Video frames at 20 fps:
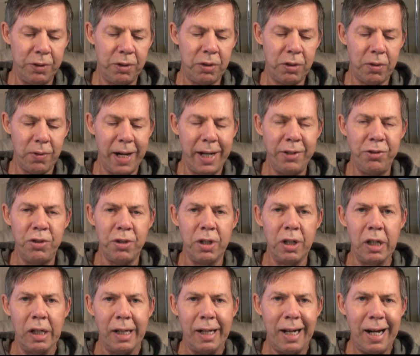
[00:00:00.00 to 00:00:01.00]

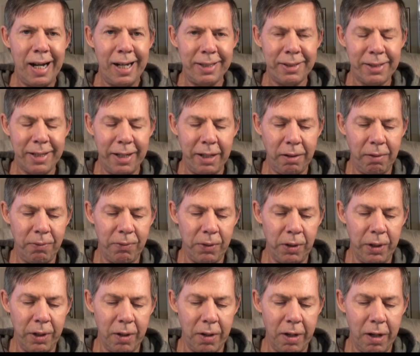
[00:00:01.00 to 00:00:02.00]
stranger asking
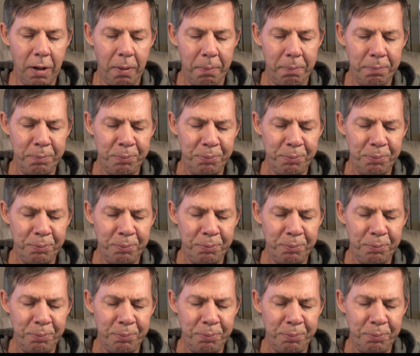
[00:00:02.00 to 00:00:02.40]
for your help.